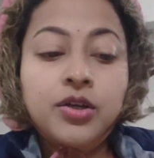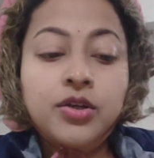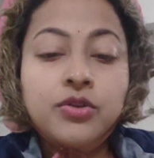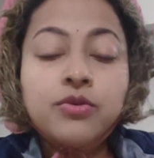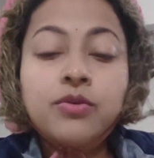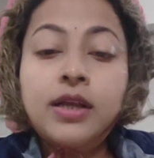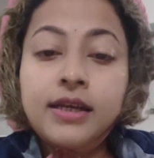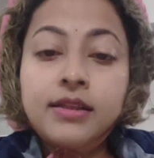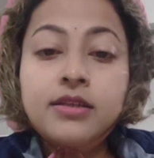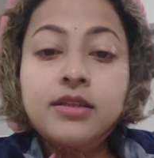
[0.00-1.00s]
so like
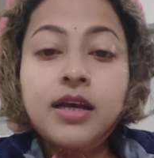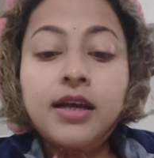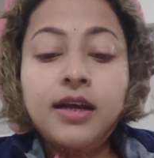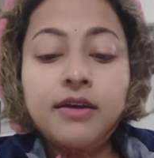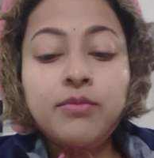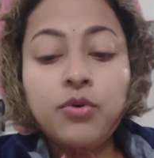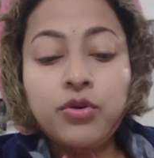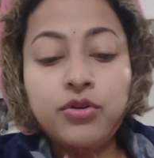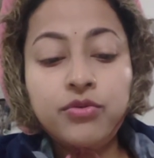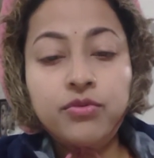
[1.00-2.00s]
this, I have a
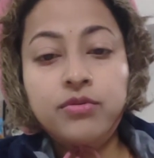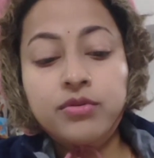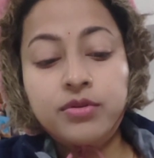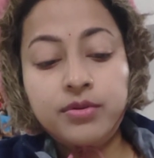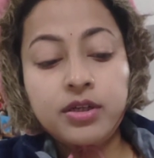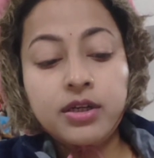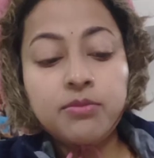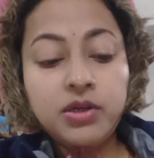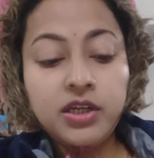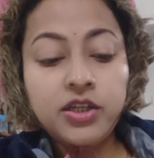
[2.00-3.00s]
module,
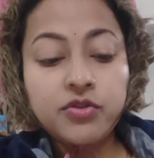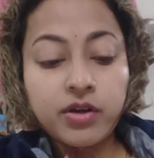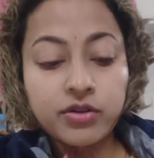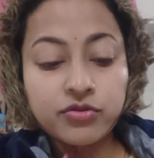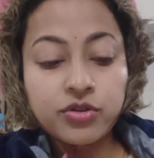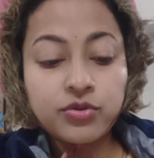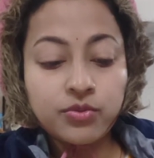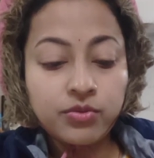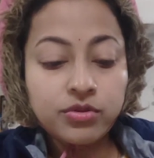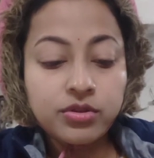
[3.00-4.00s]
completely structured
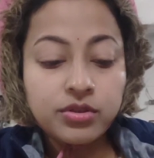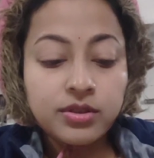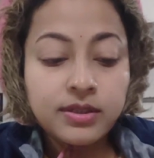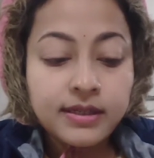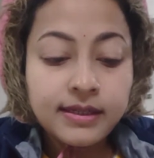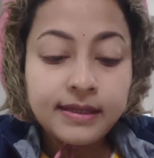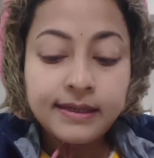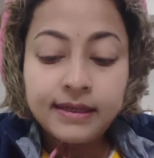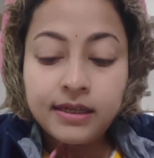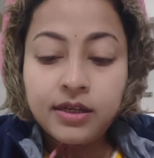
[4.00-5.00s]
course
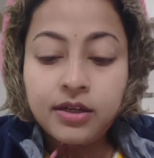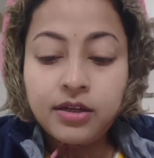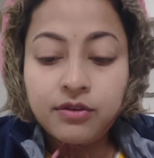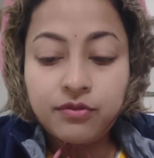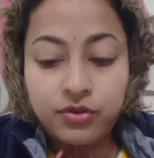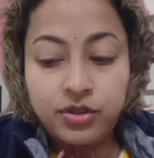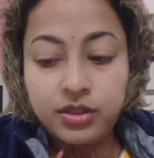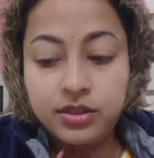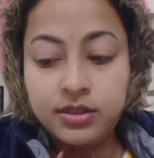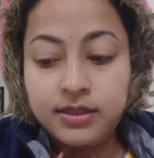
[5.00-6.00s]
for this.
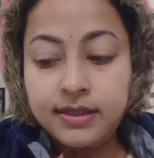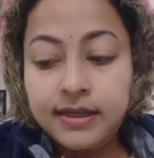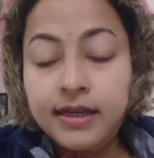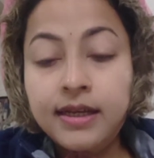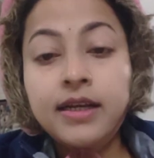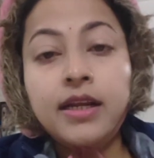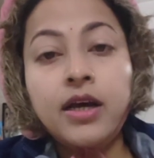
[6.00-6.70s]
Now,